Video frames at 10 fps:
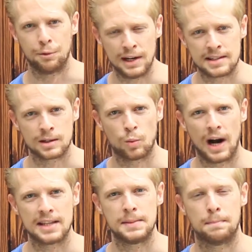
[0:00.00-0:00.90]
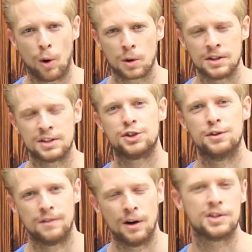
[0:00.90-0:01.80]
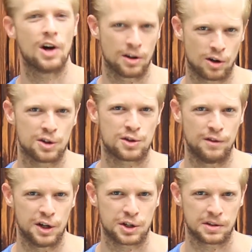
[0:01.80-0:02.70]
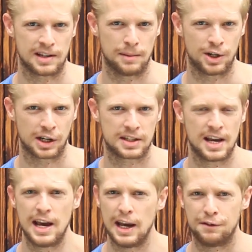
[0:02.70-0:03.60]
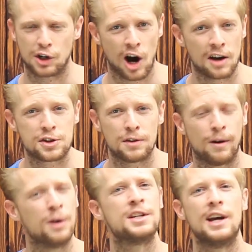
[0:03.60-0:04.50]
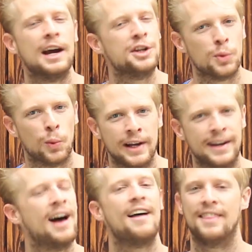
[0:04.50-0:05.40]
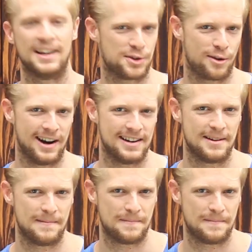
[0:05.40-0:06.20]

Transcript: A reason why it's important to vote on controversial subjects. If you cast your vote and you win, that's great.